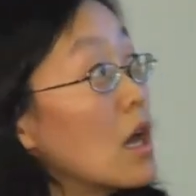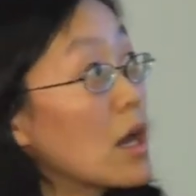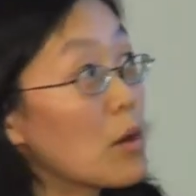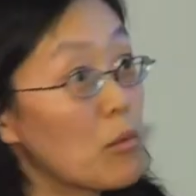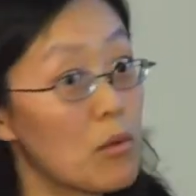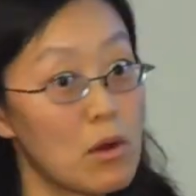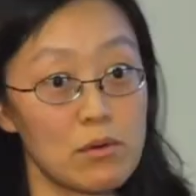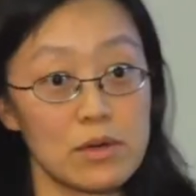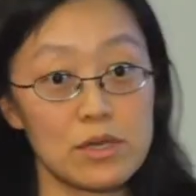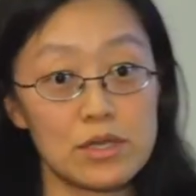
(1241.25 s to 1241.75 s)

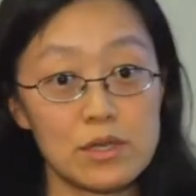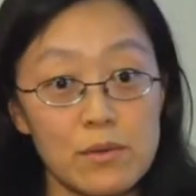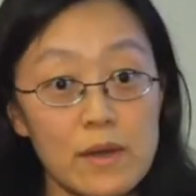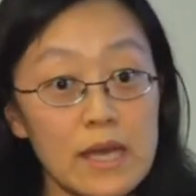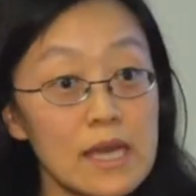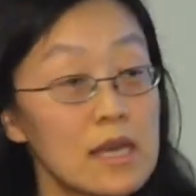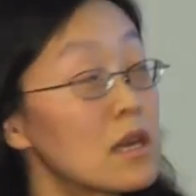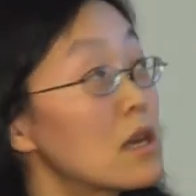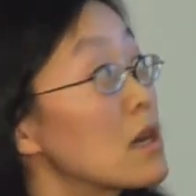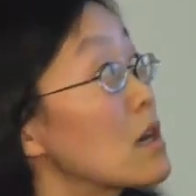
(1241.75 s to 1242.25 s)
And what we're
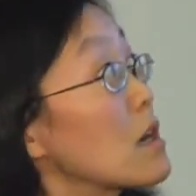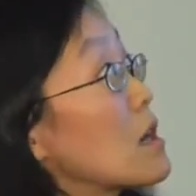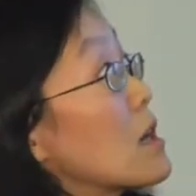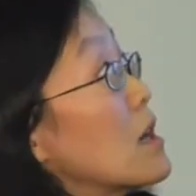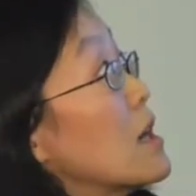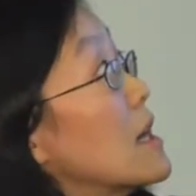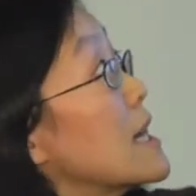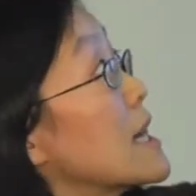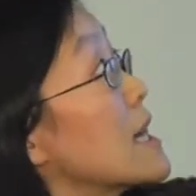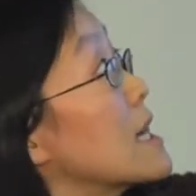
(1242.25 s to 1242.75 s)
doing here
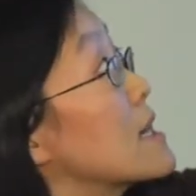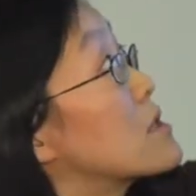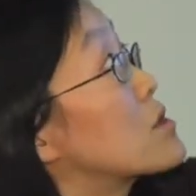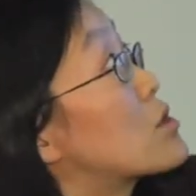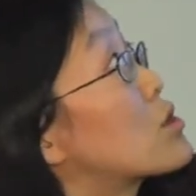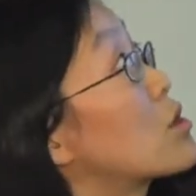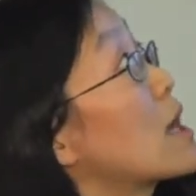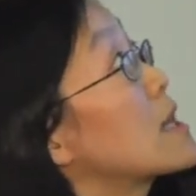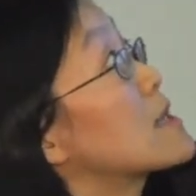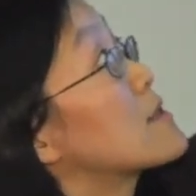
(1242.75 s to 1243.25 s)
is
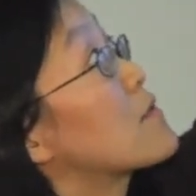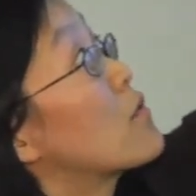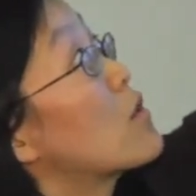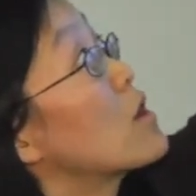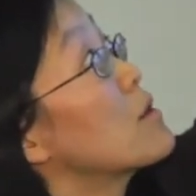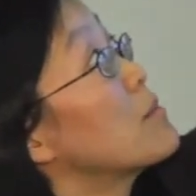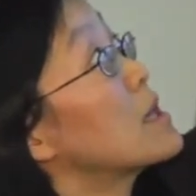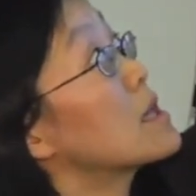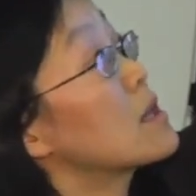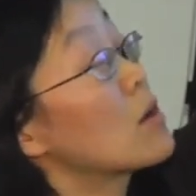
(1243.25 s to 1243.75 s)

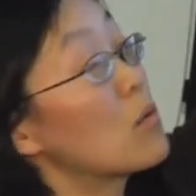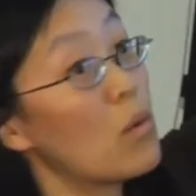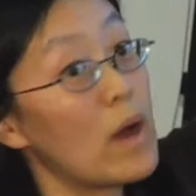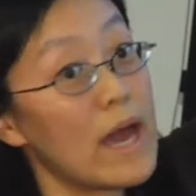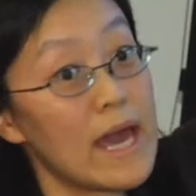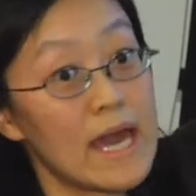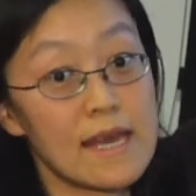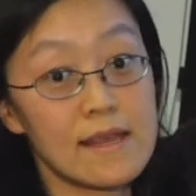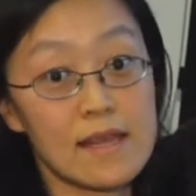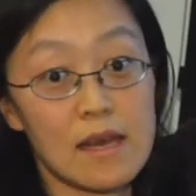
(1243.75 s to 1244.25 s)
transforming the
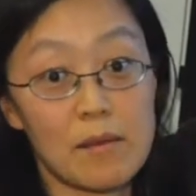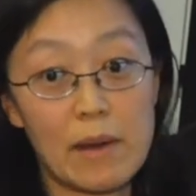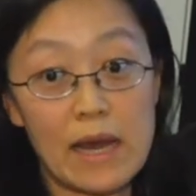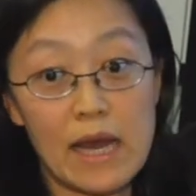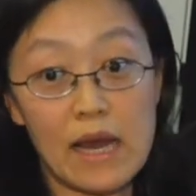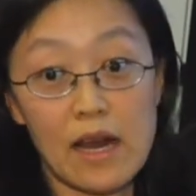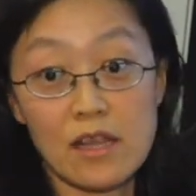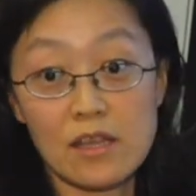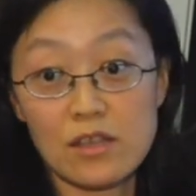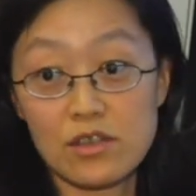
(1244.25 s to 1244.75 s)
way that
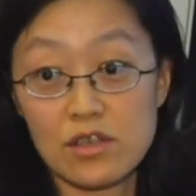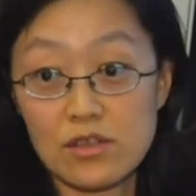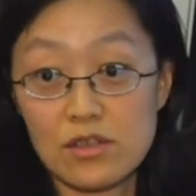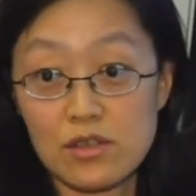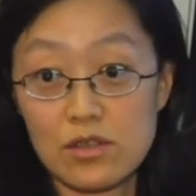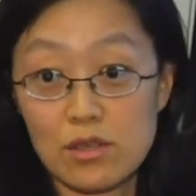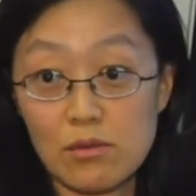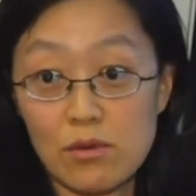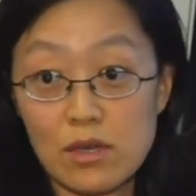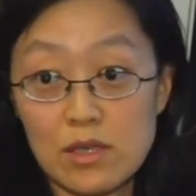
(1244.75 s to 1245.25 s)

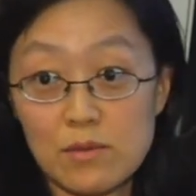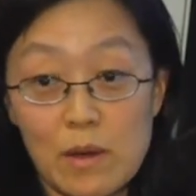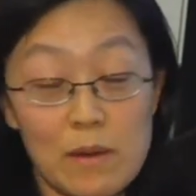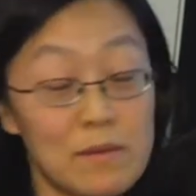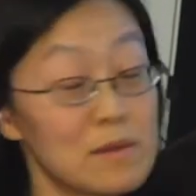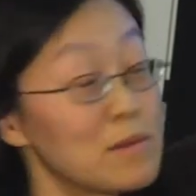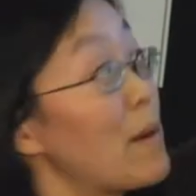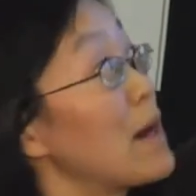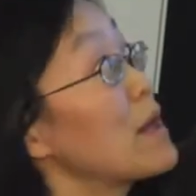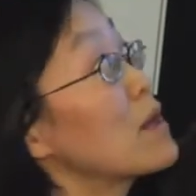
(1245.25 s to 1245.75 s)
biologists do
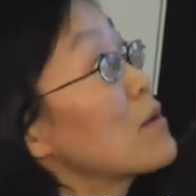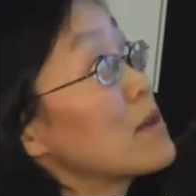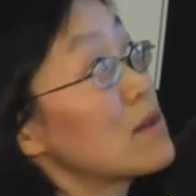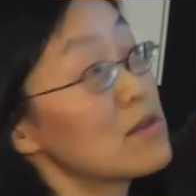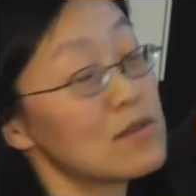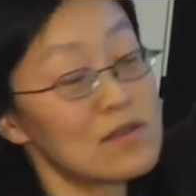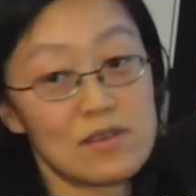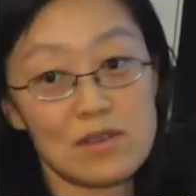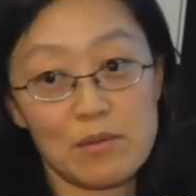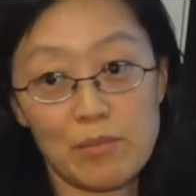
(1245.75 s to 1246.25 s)
experiments. By the way,
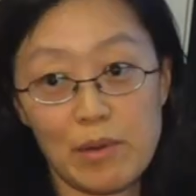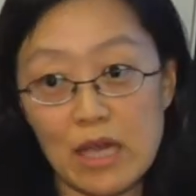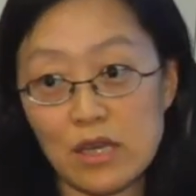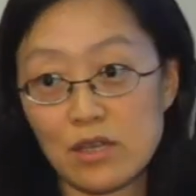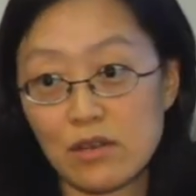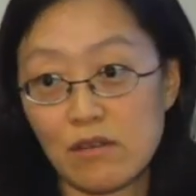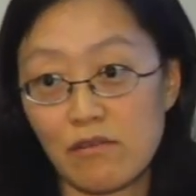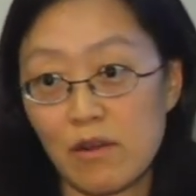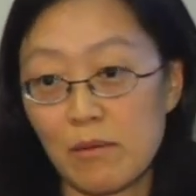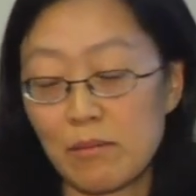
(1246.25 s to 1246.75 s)
this is a
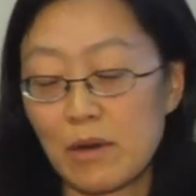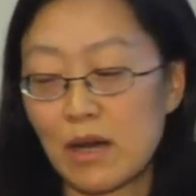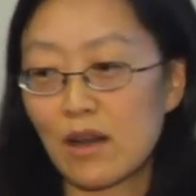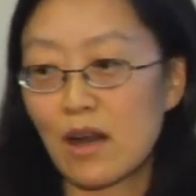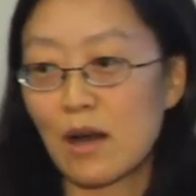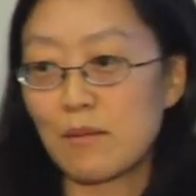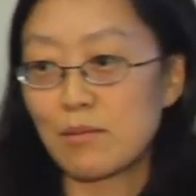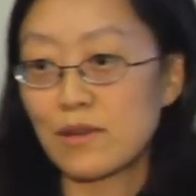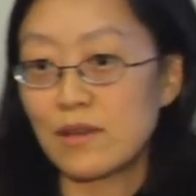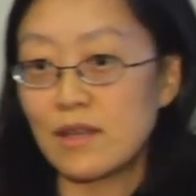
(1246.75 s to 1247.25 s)
picture from a
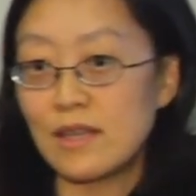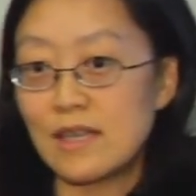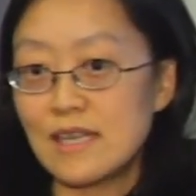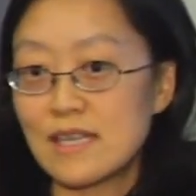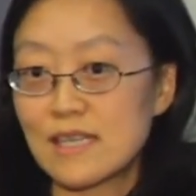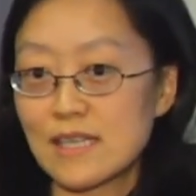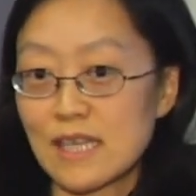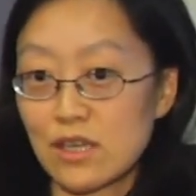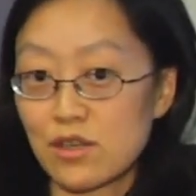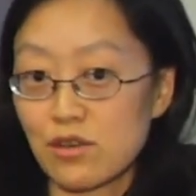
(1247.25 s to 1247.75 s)
couple
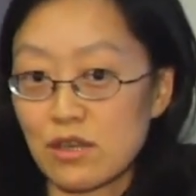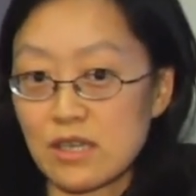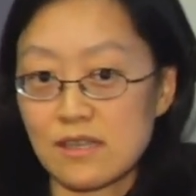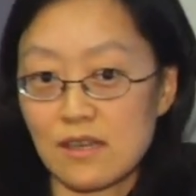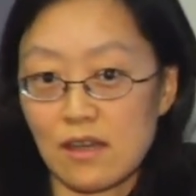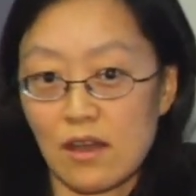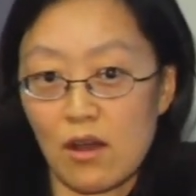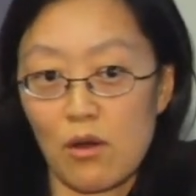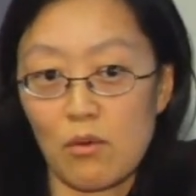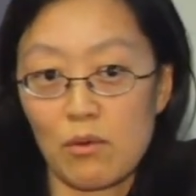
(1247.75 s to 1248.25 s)
centuries
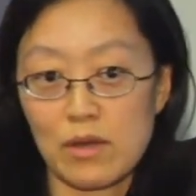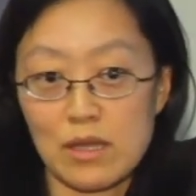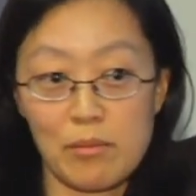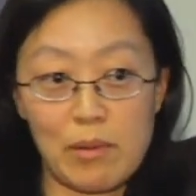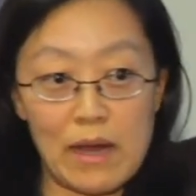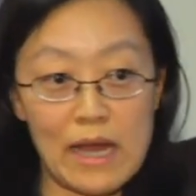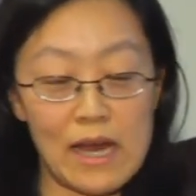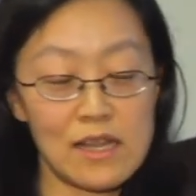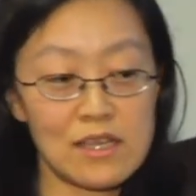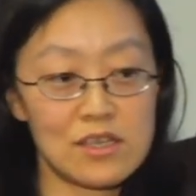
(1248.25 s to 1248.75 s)
ago, what a
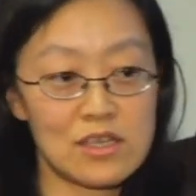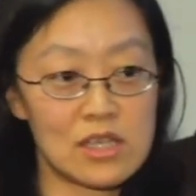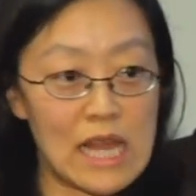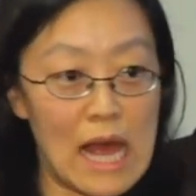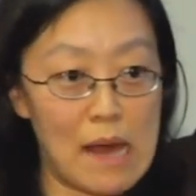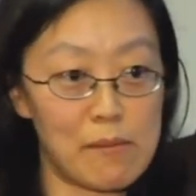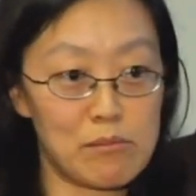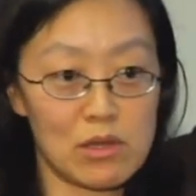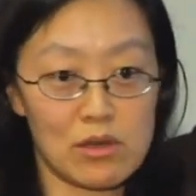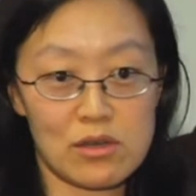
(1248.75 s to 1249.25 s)
biology
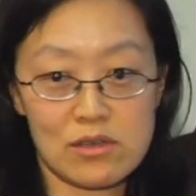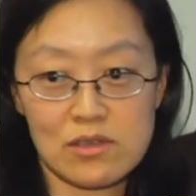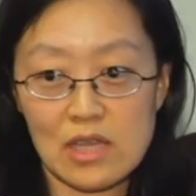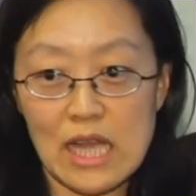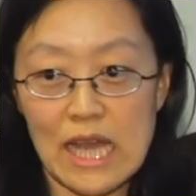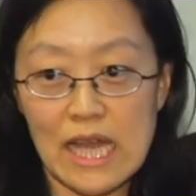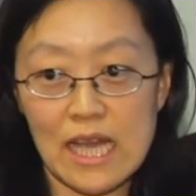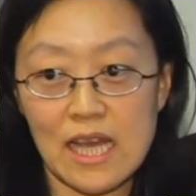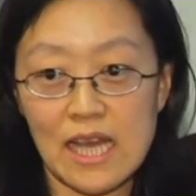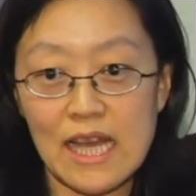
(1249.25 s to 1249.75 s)
lab looks
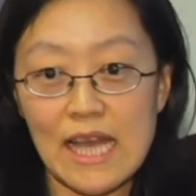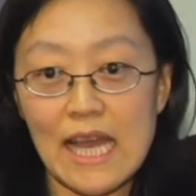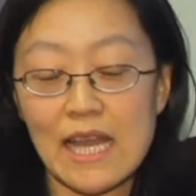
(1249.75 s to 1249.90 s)
like.